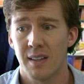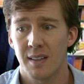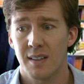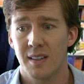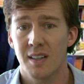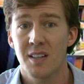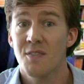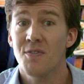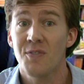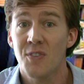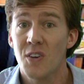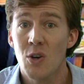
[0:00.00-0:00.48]

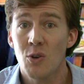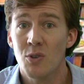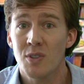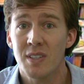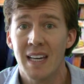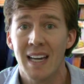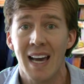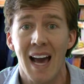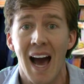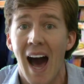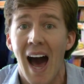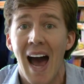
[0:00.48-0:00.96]

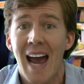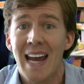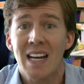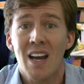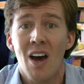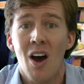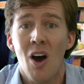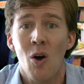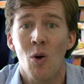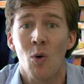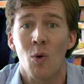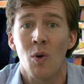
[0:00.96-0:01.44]
Confusing, I
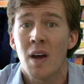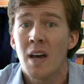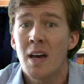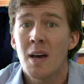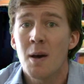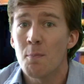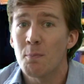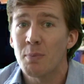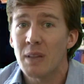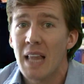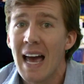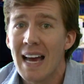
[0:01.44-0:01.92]
know.
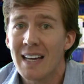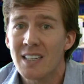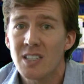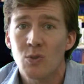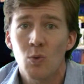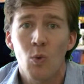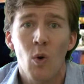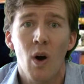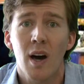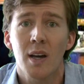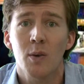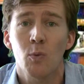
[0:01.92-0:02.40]
Black
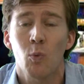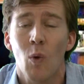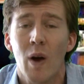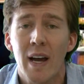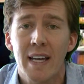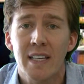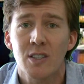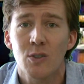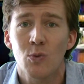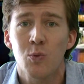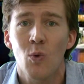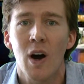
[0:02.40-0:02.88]
swan,
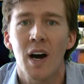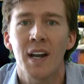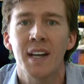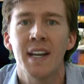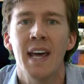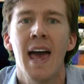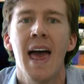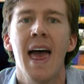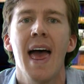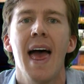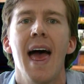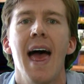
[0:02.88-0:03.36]
white
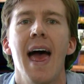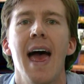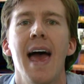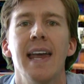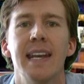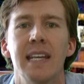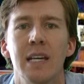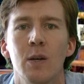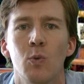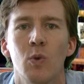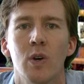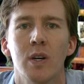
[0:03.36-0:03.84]
swan,
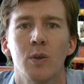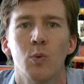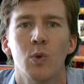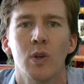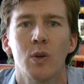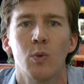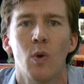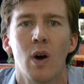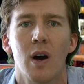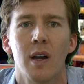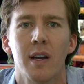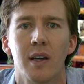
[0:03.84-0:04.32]
anyone
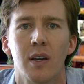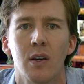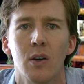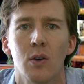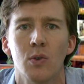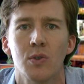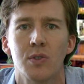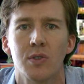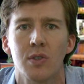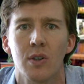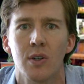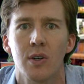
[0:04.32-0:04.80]
would want to
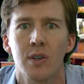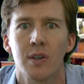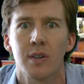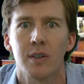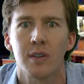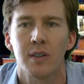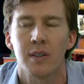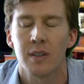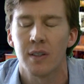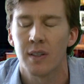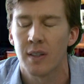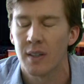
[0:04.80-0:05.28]
goose
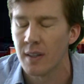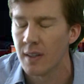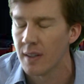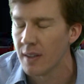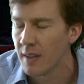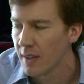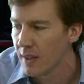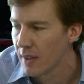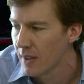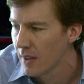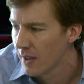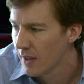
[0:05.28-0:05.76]
her.
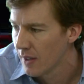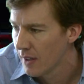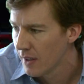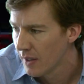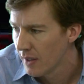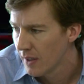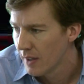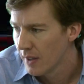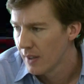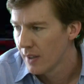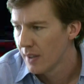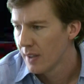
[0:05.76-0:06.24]

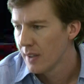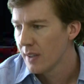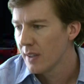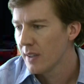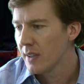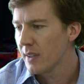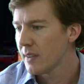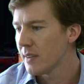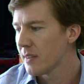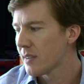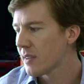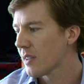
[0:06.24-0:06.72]

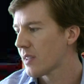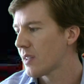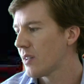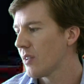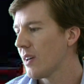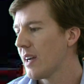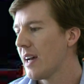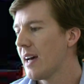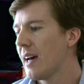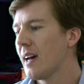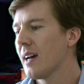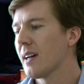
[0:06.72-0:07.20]

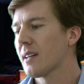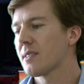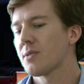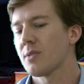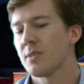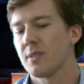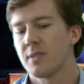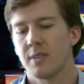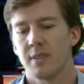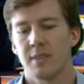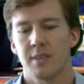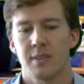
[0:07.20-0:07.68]
Insecure
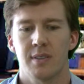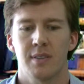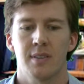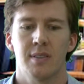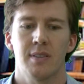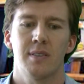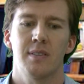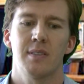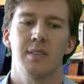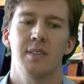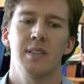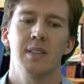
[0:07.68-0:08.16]

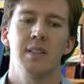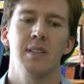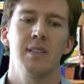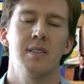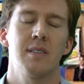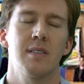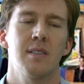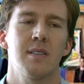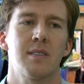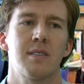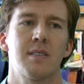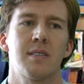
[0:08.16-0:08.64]
actresses,
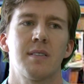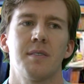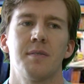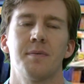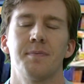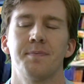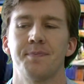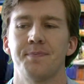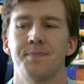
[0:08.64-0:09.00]
Jesus.